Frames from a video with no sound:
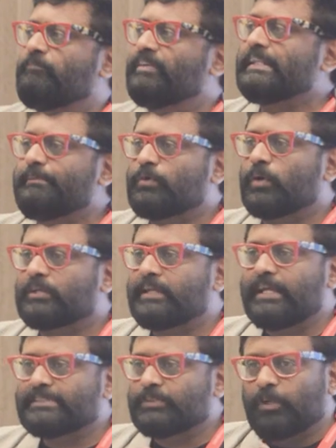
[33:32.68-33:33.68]
Philip
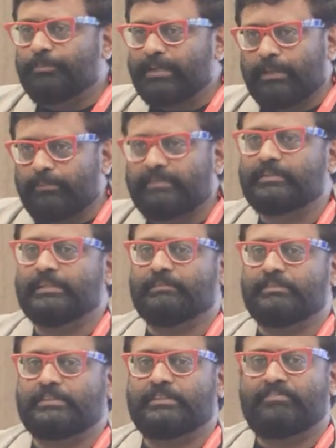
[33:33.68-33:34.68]
Kotler has not become
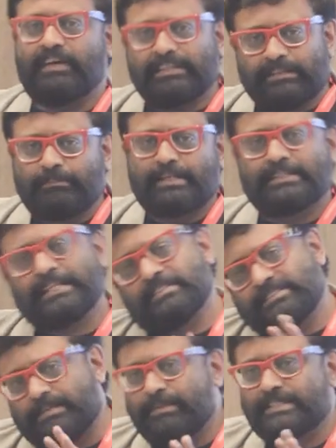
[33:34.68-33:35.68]
irrelevant. The fundamentals
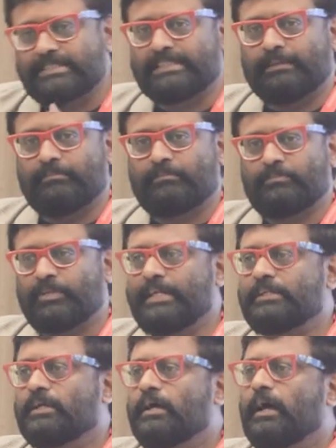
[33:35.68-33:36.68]
has remained same,
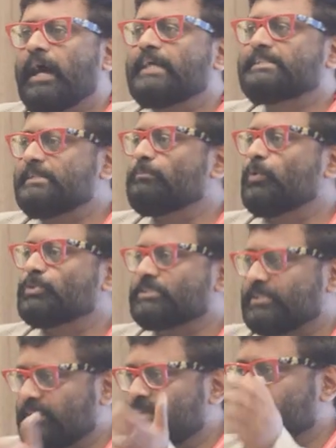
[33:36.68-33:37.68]
right? I see
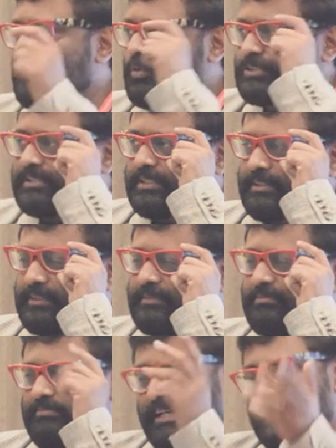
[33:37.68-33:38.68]
most
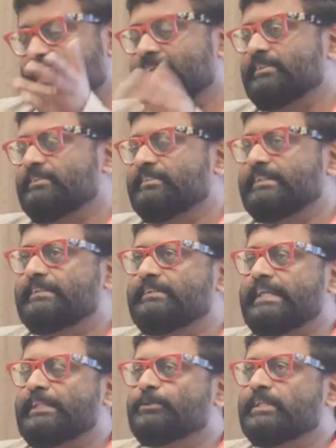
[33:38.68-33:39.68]
I can't
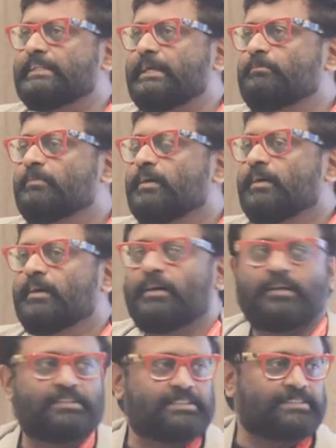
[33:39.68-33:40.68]
tell you the name,
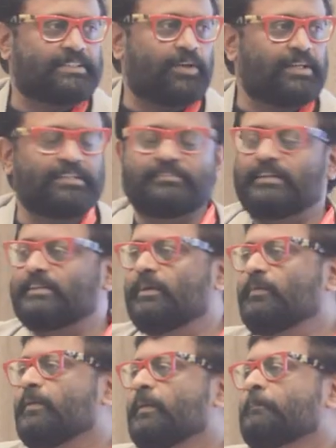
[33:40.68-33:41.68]
she's recording right
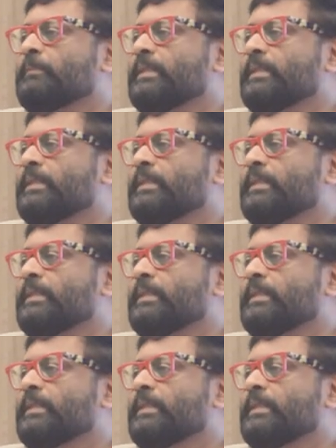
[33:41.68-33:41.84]
now.